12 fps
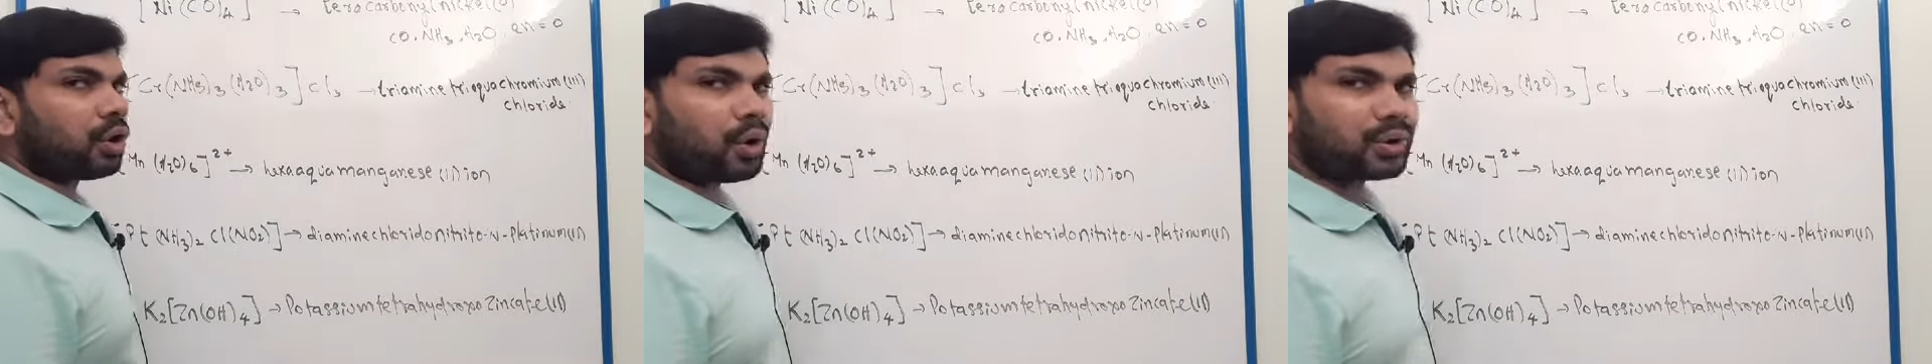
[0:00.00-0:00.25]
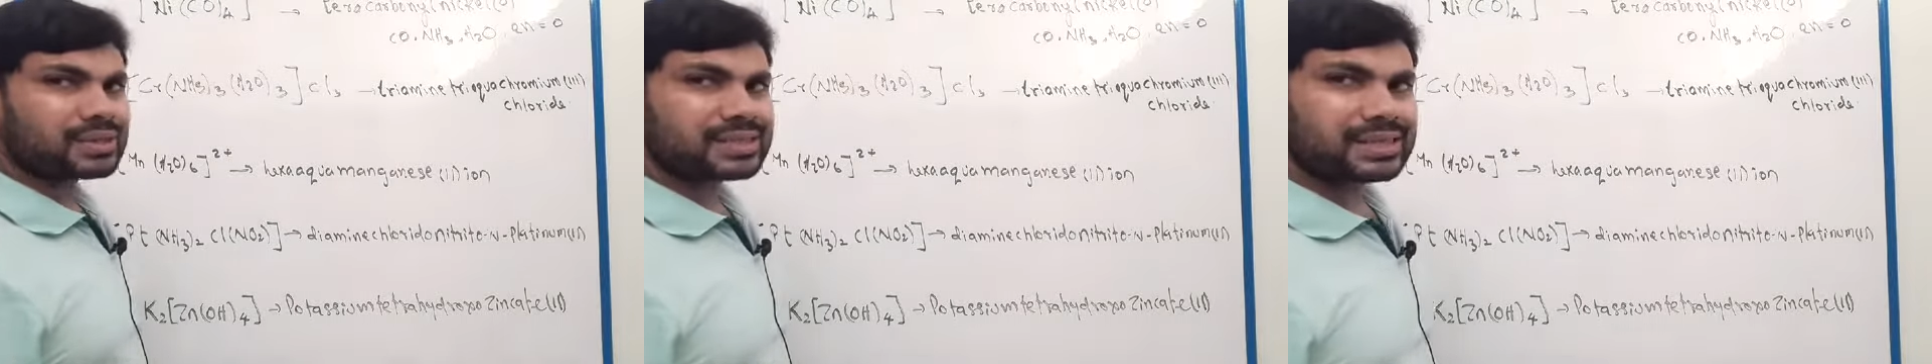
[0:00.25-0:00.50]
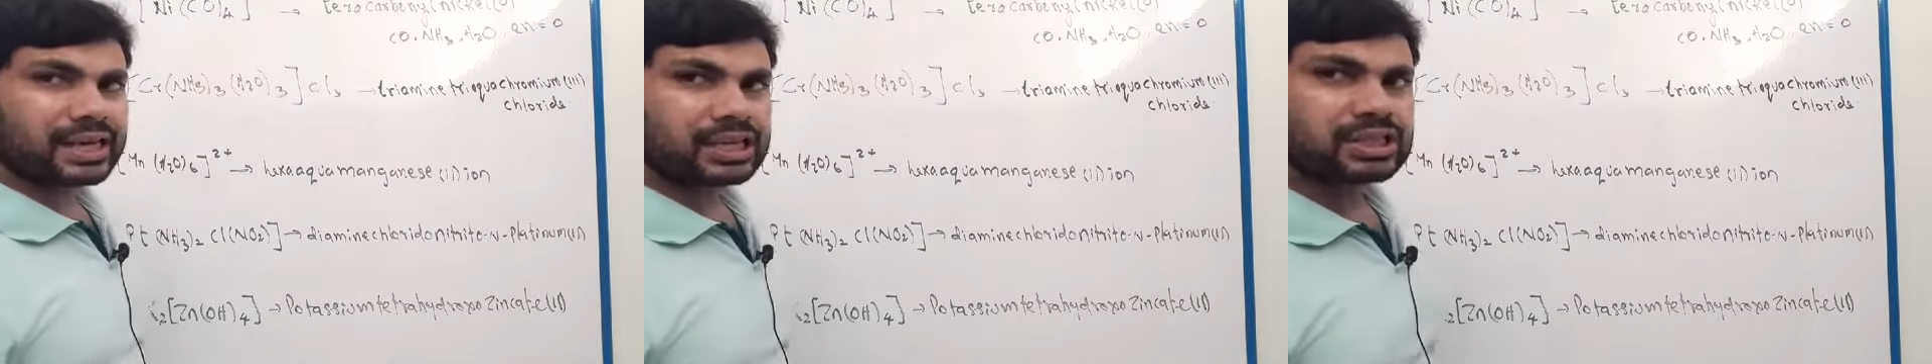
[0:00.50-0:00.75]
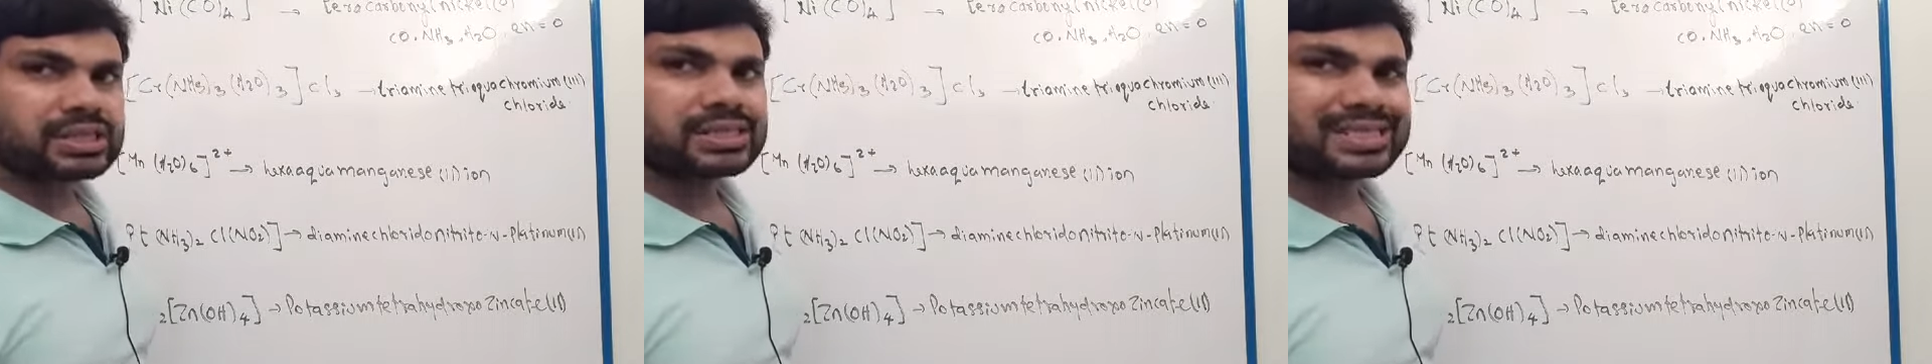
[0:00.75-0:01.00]

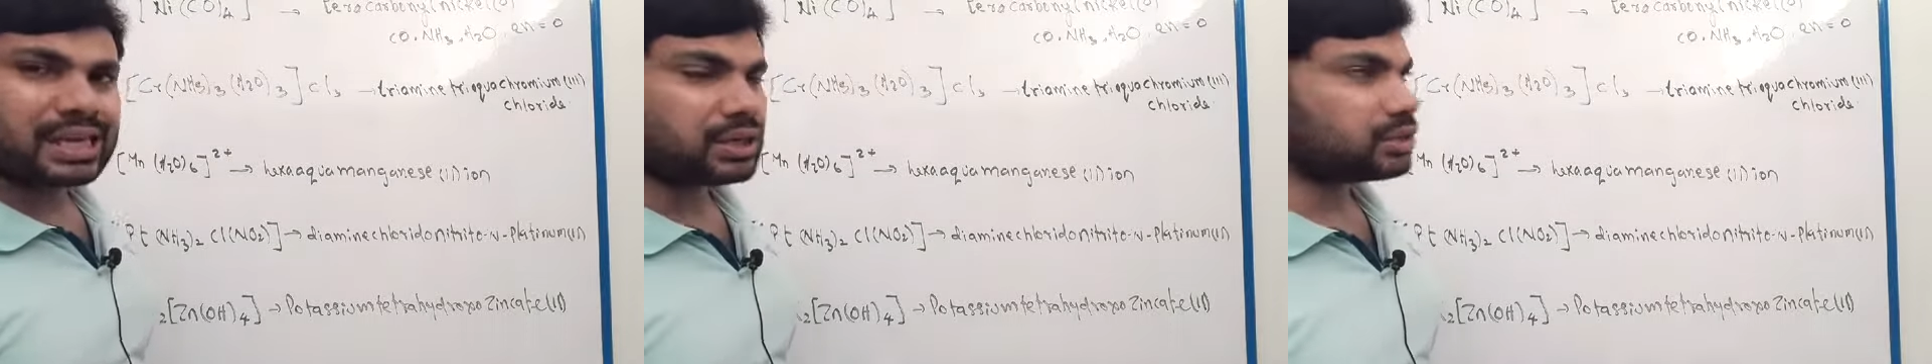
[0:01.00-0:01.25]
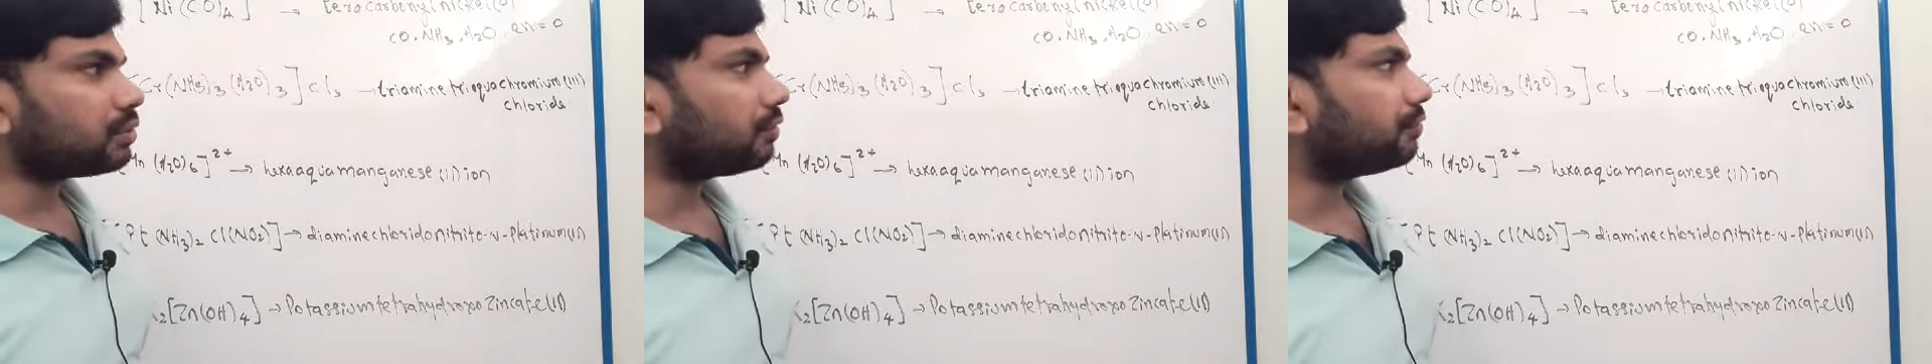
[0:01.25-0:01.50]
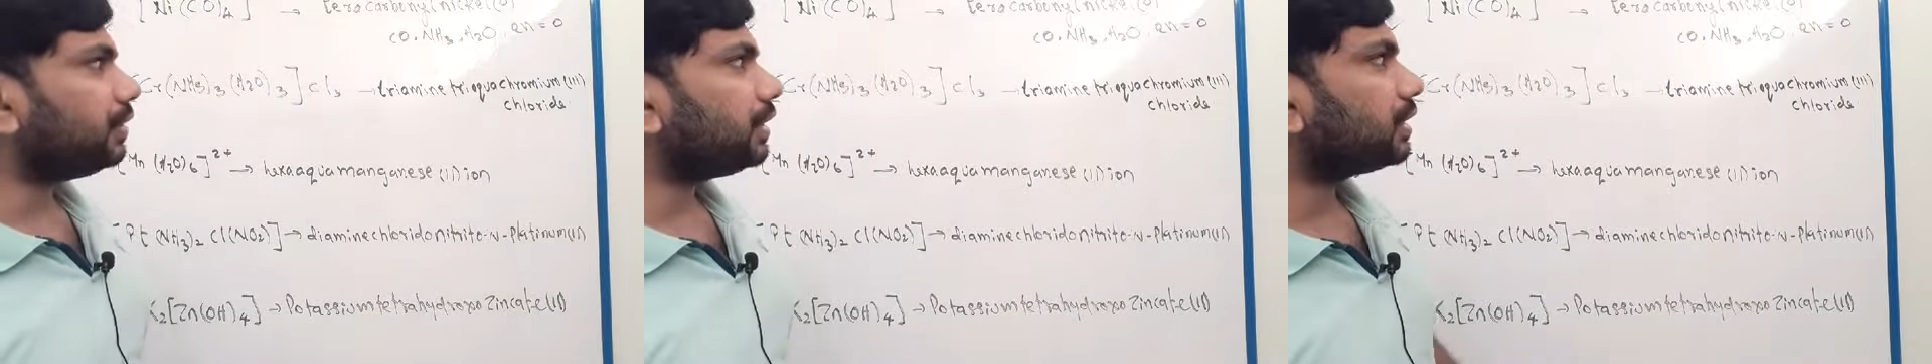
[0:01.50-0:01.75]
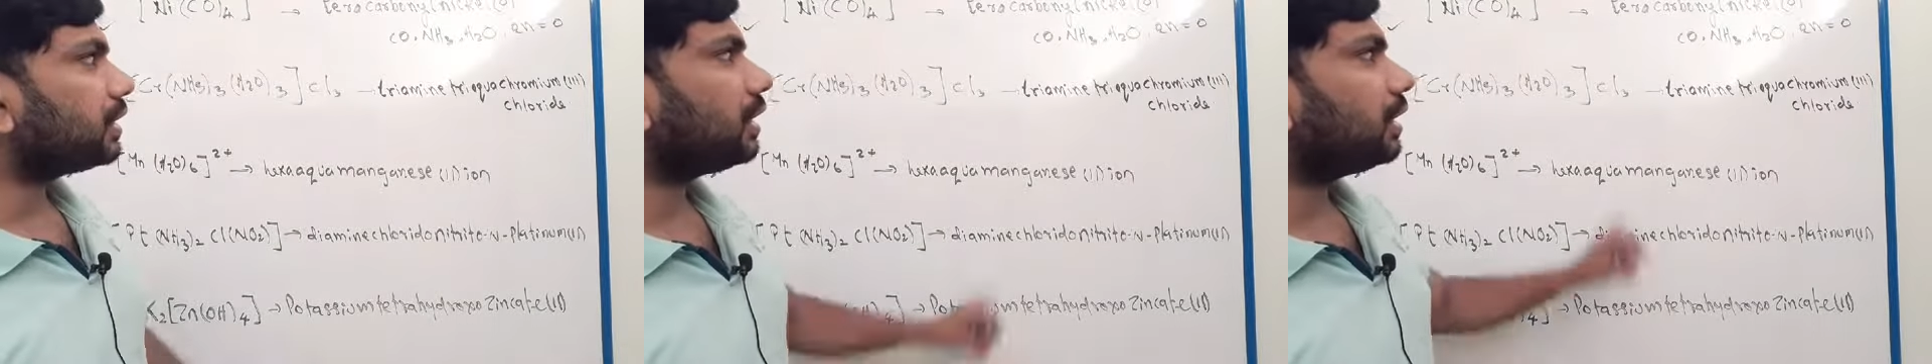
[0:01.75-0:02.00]
oxidation state of
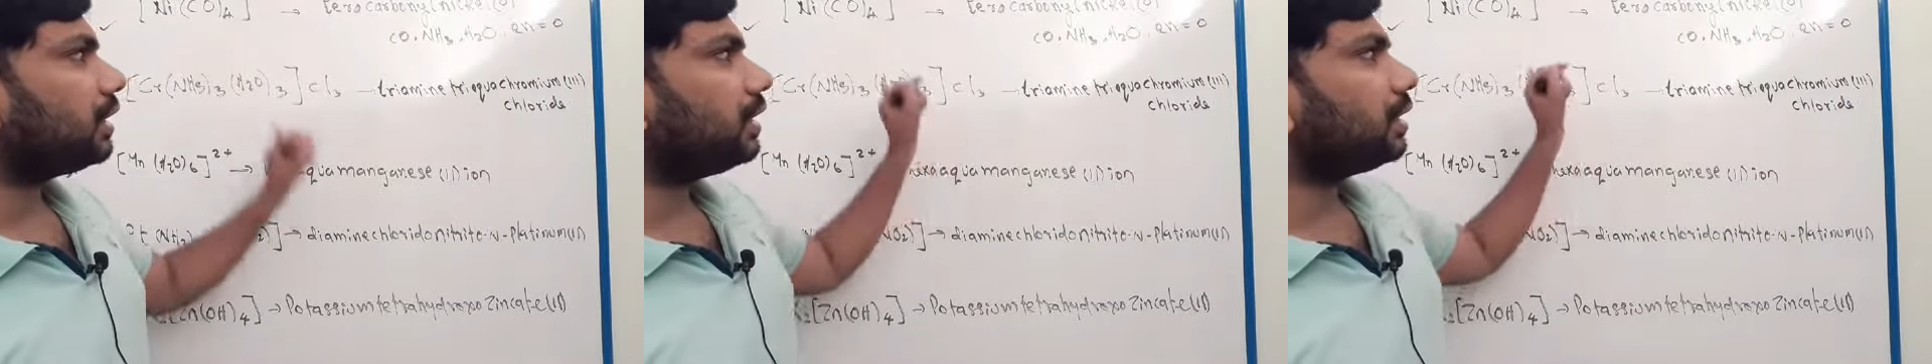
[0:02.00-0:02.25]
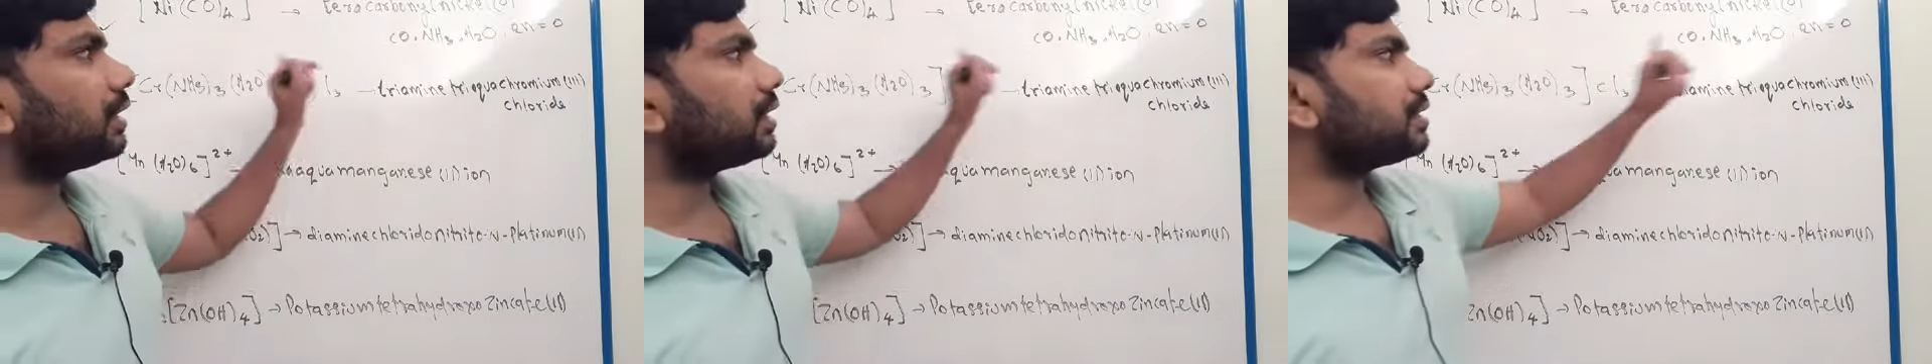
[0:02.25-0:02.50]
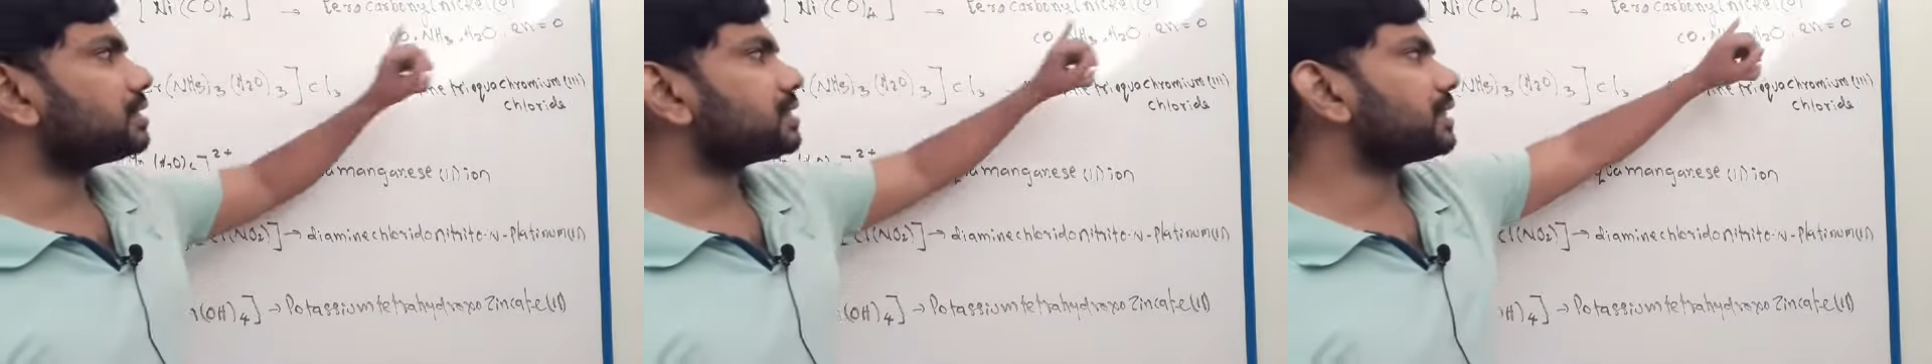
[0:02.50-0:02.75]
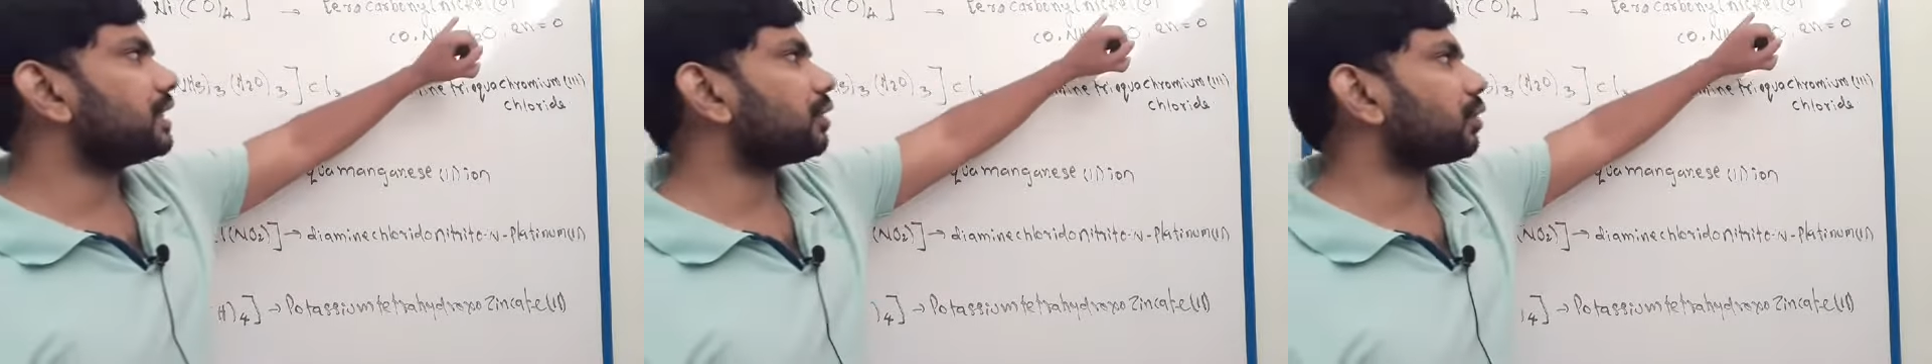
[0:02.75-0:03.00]
nickel here
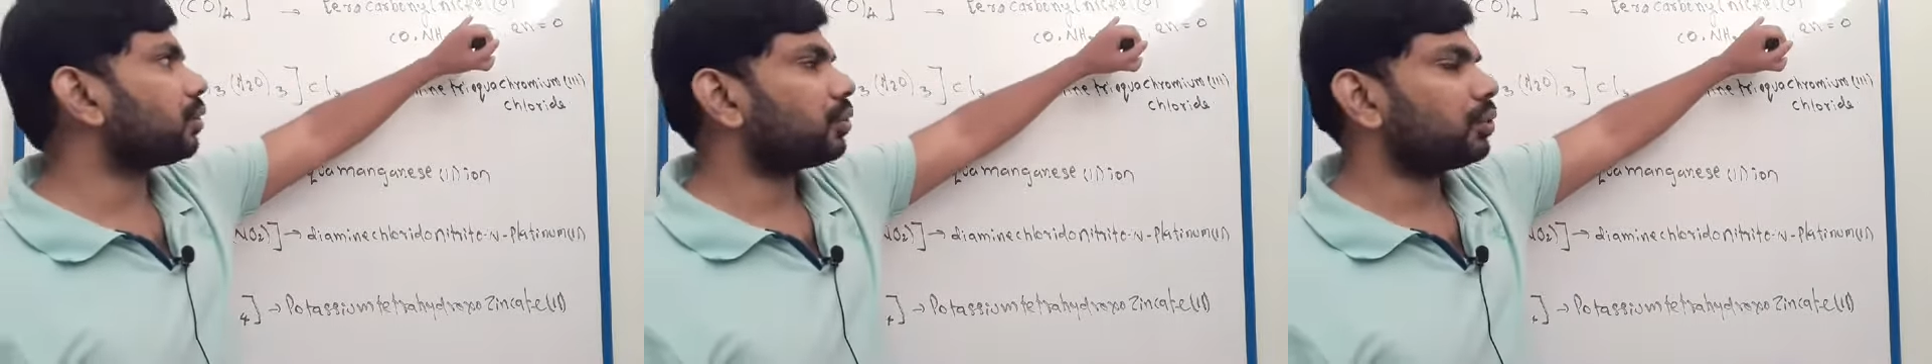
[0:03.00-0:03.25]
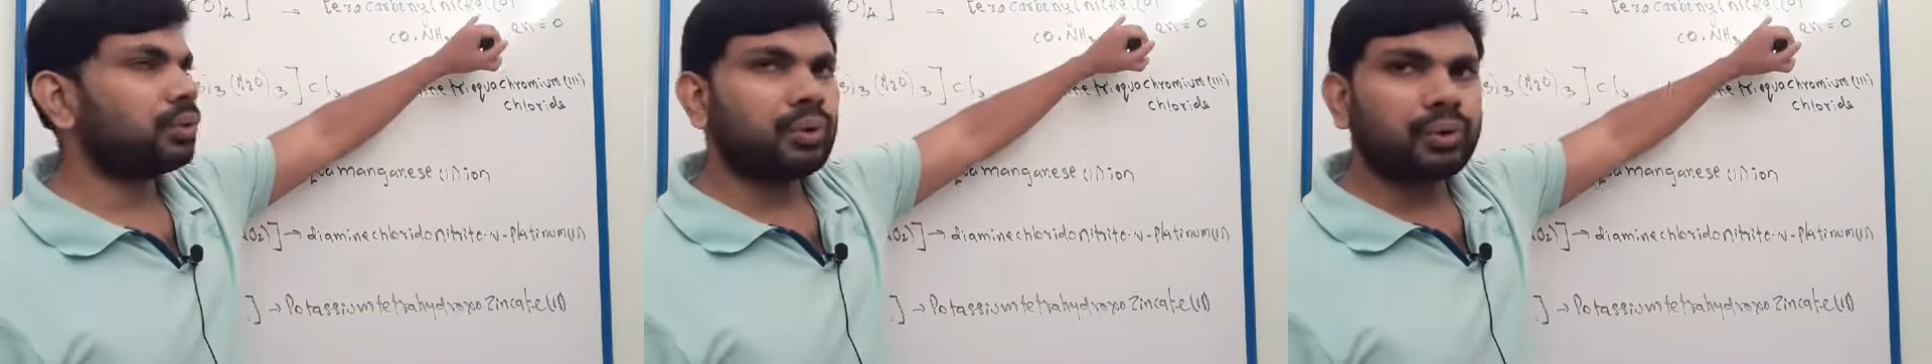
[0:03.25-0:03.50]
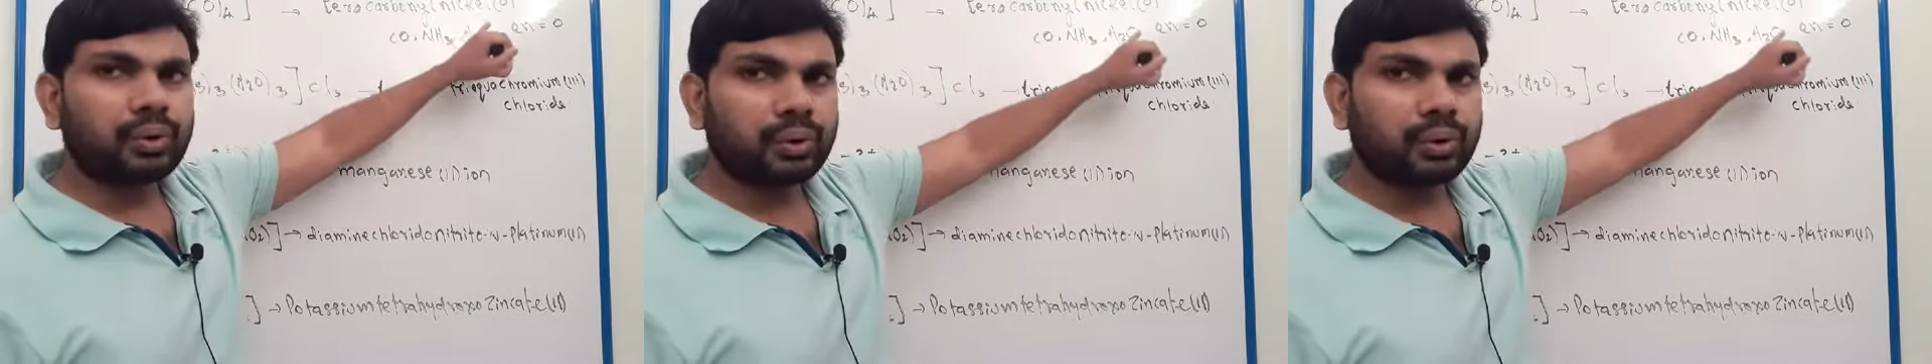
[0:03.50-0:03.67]
0.